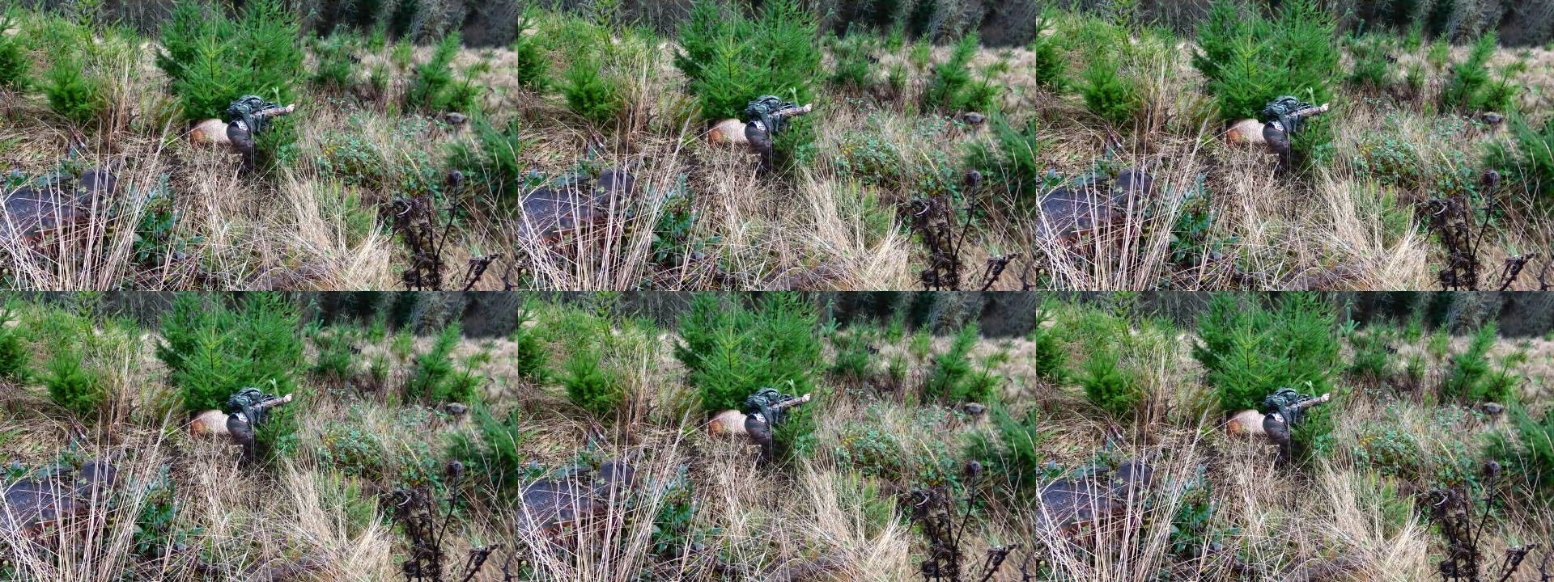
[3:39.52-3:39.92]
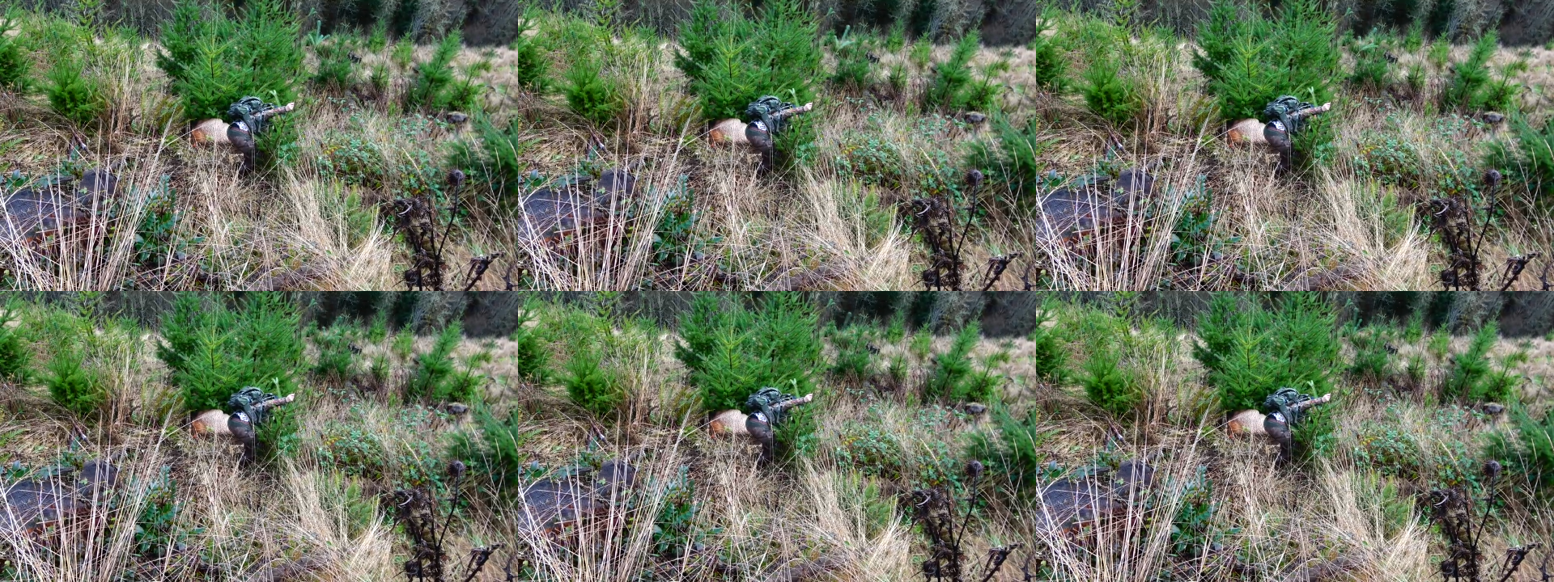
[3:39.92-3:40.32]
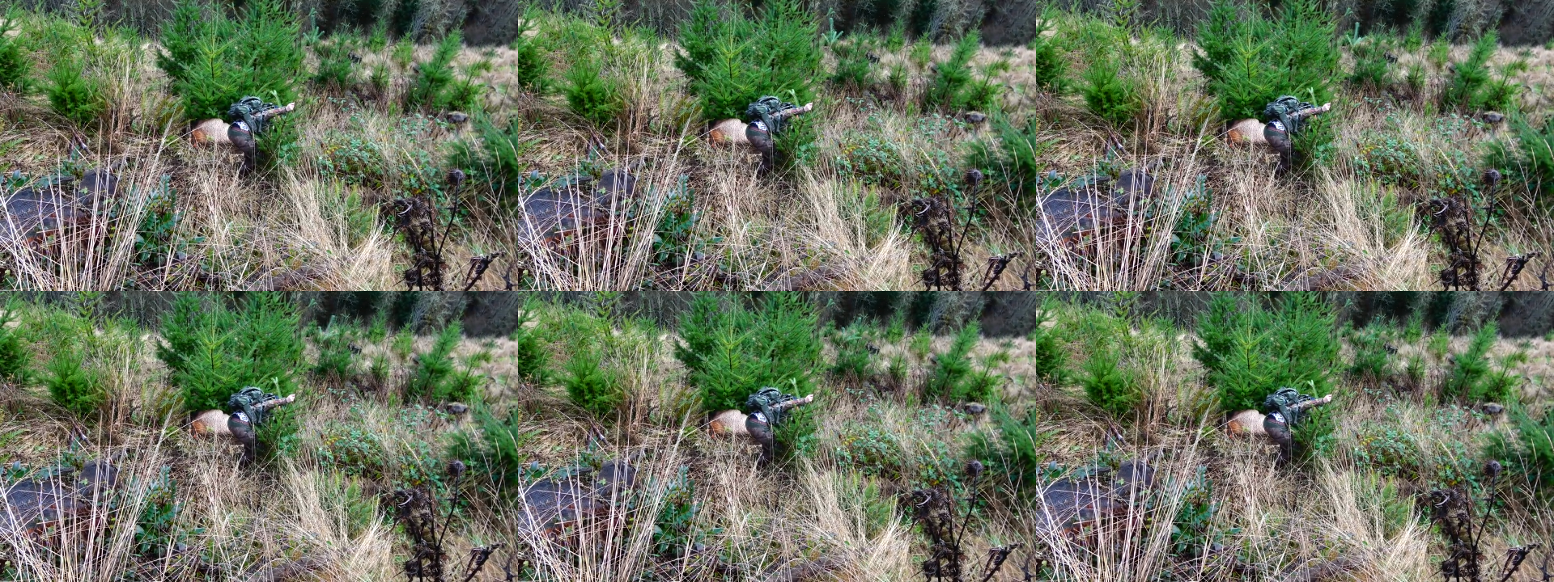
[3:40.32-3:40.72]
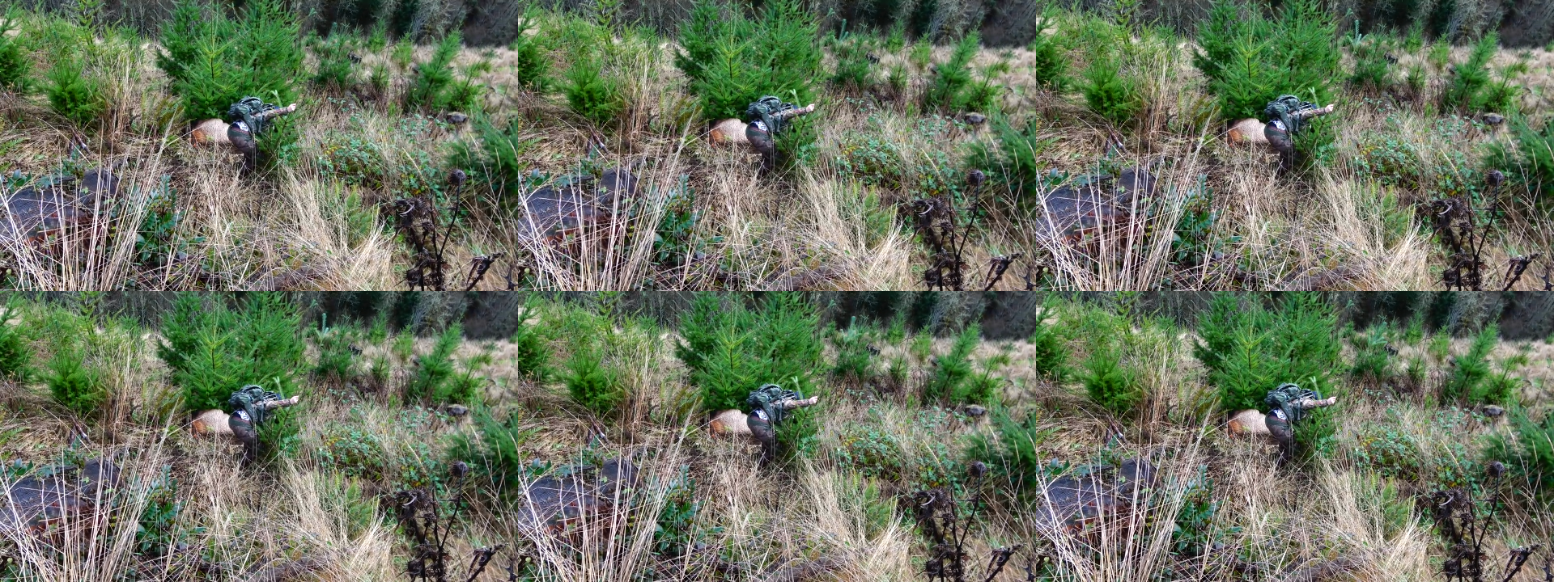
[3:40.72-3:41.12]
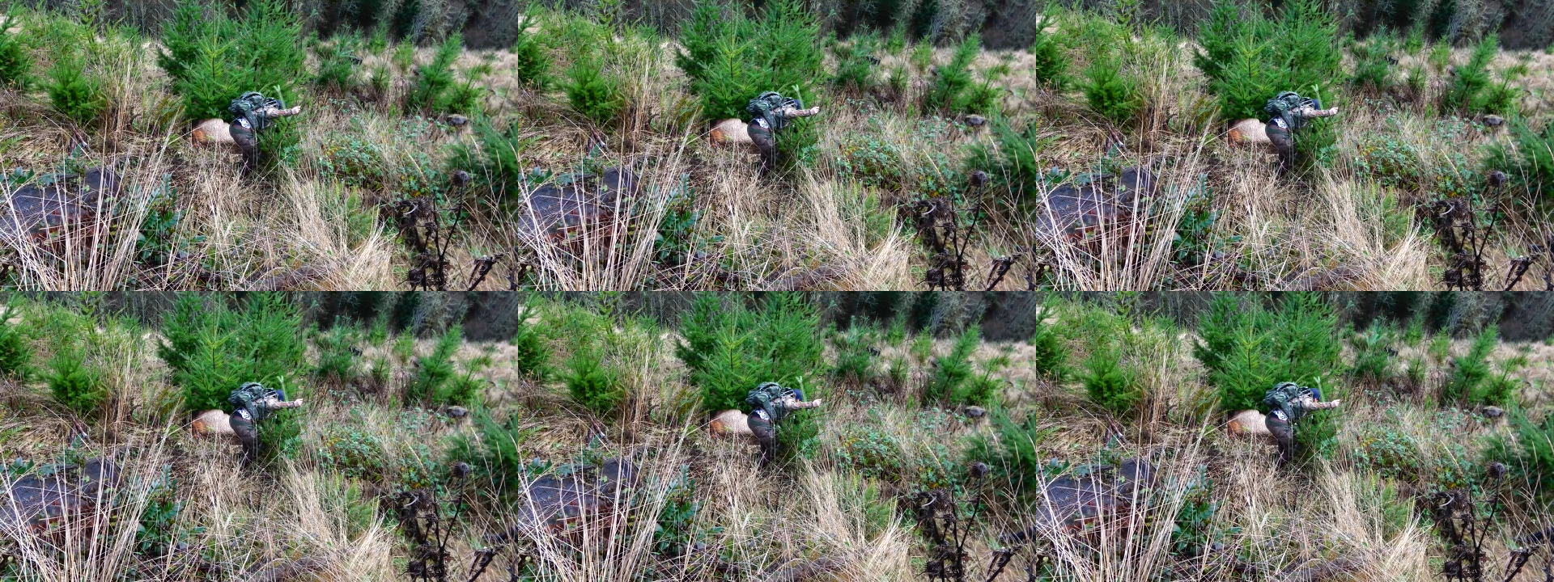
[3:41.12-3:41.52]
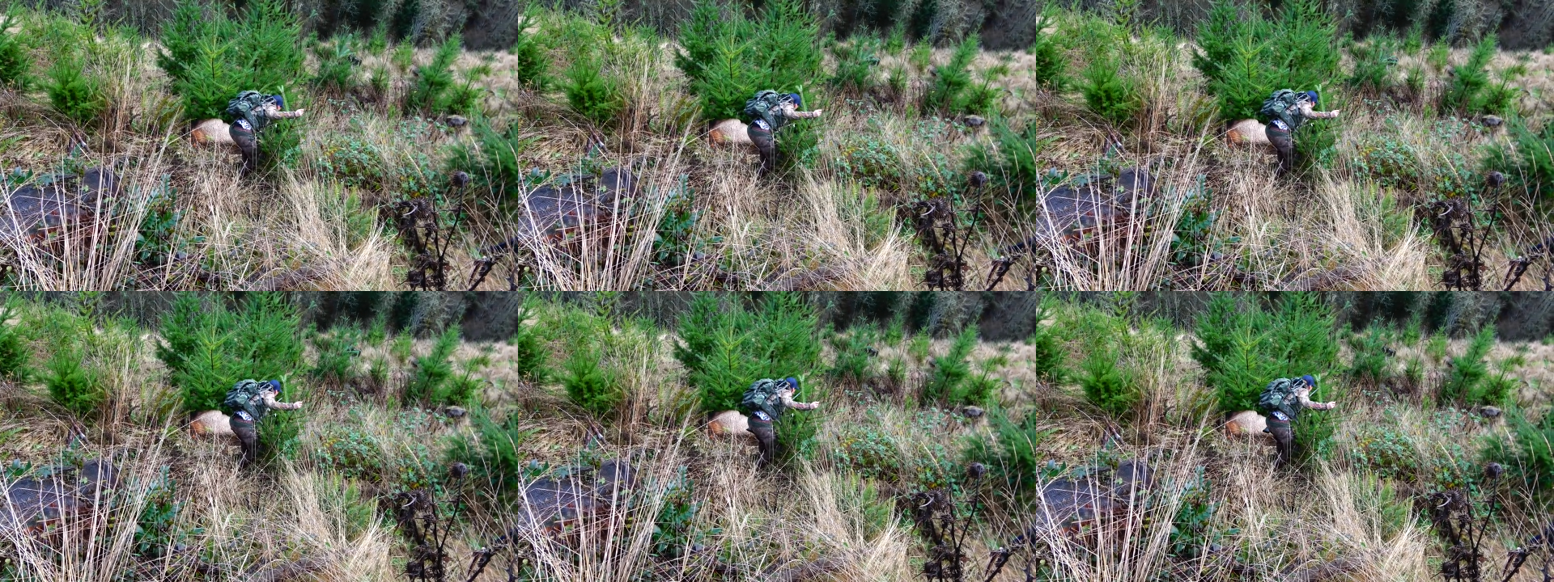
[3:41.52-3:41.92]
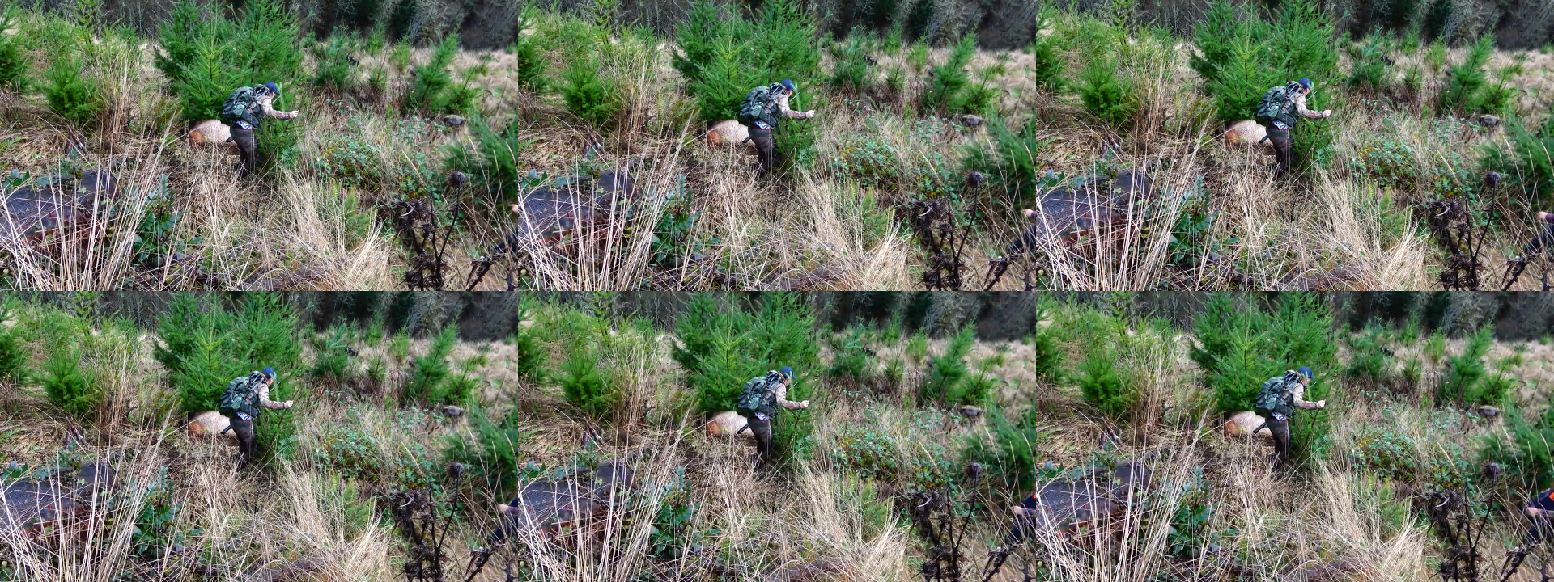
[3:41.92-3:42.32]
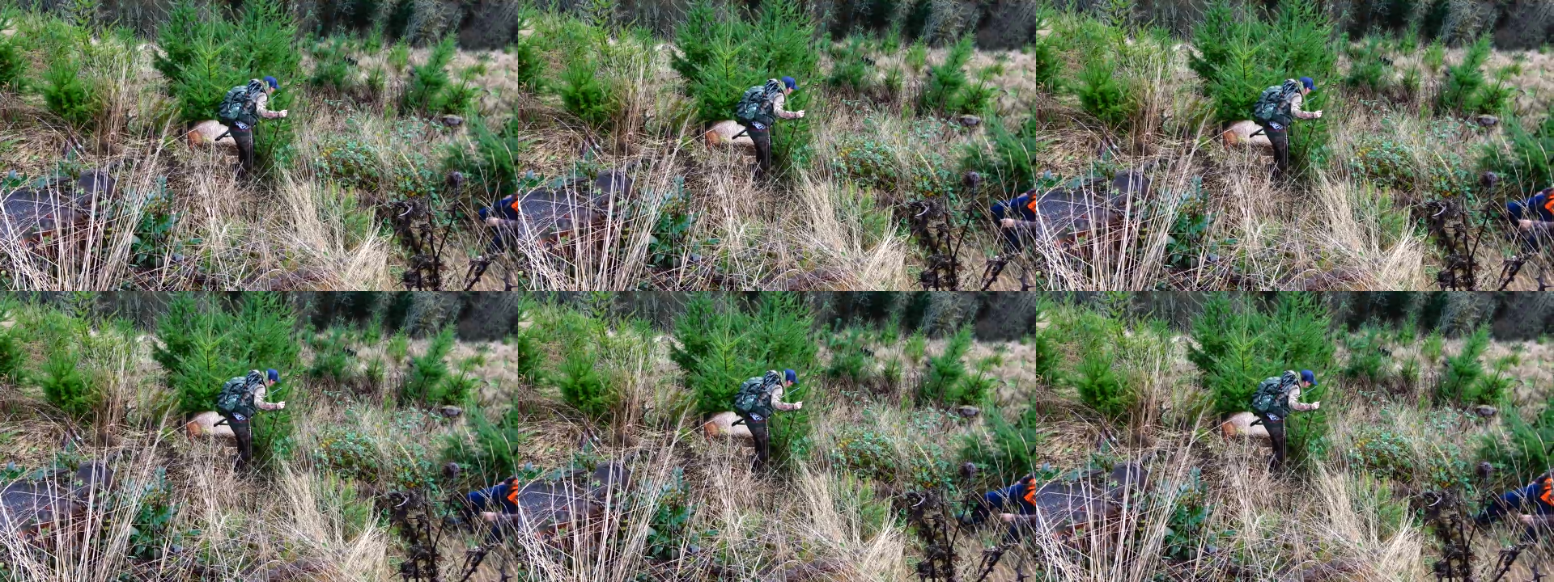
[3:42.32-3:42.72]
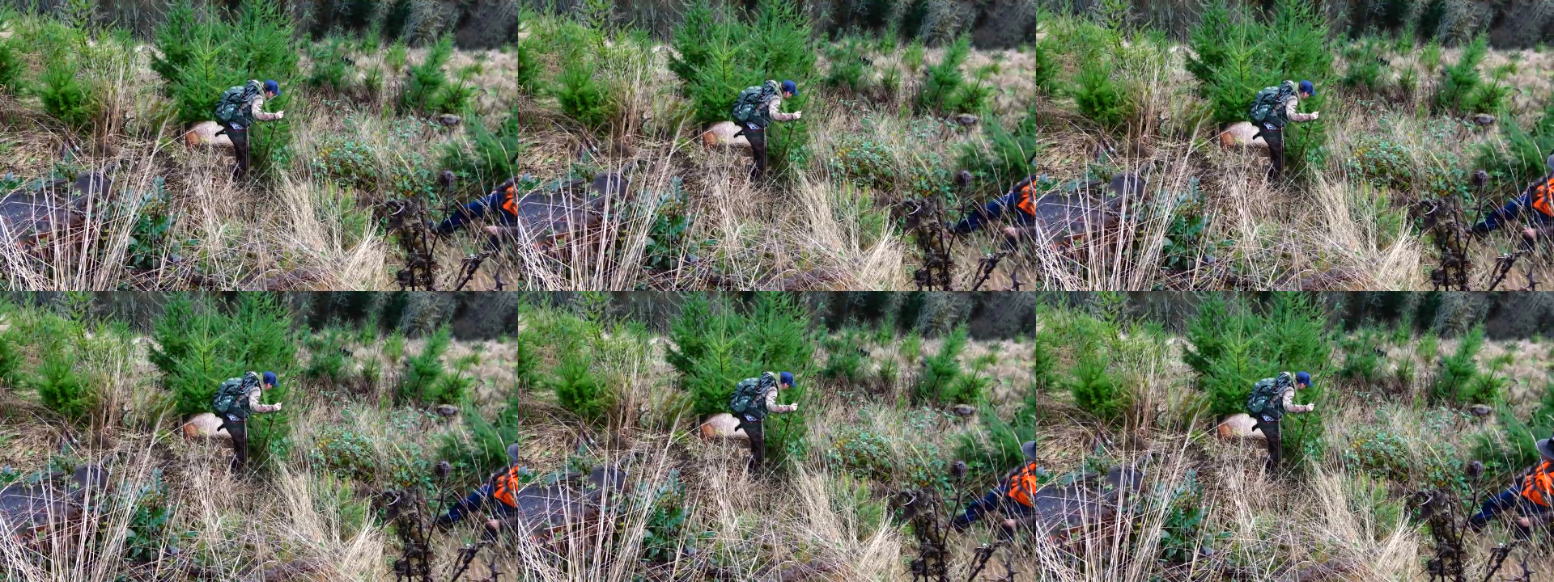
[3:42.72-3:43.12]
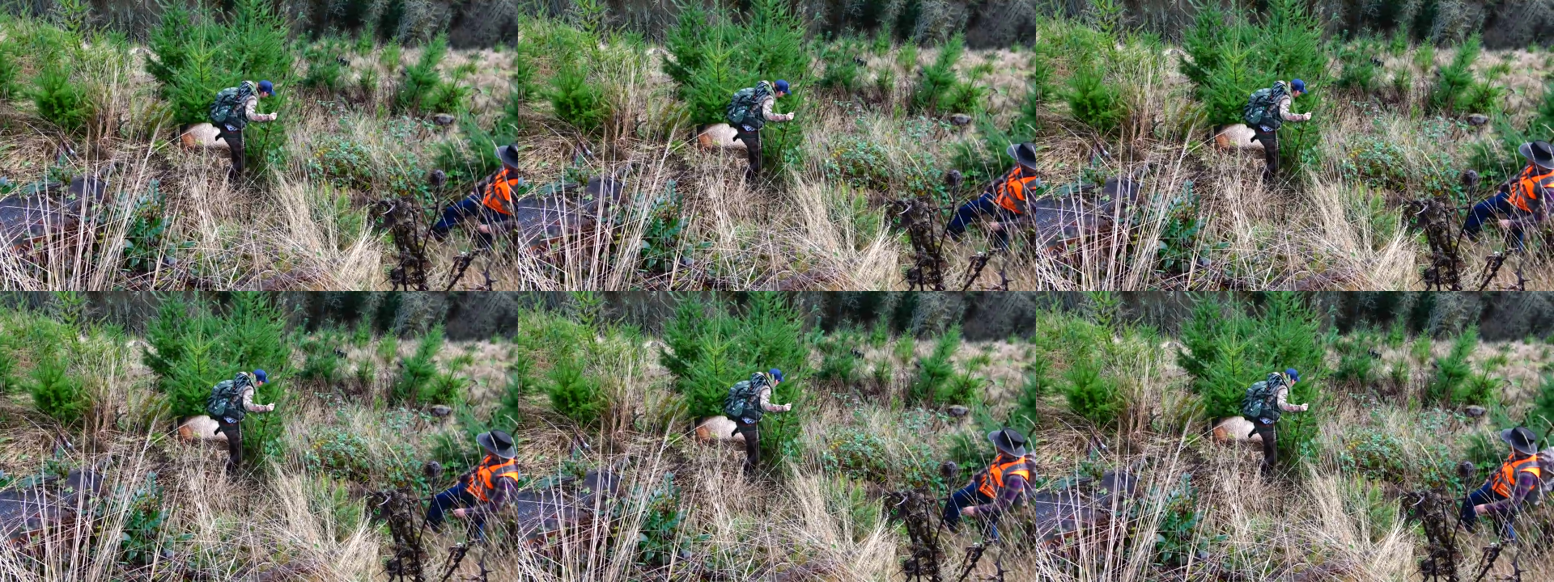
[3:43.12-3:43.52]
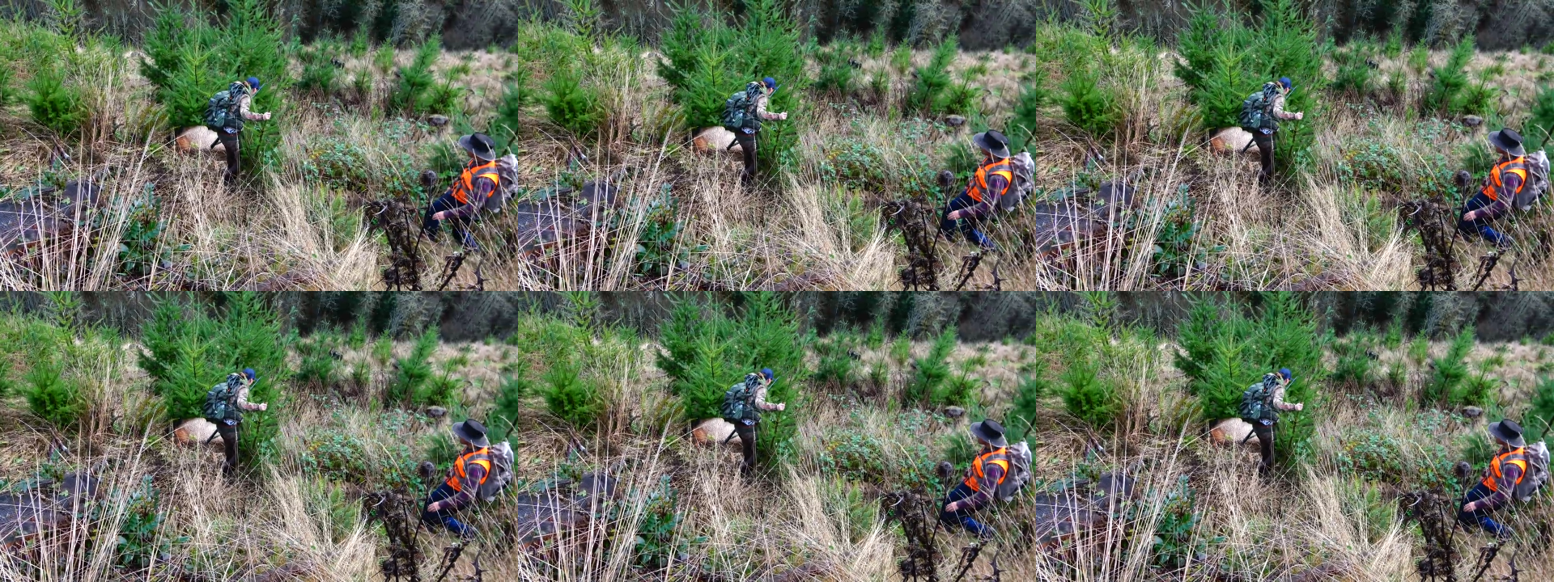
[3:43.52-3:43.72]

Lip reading: (no speaker visible)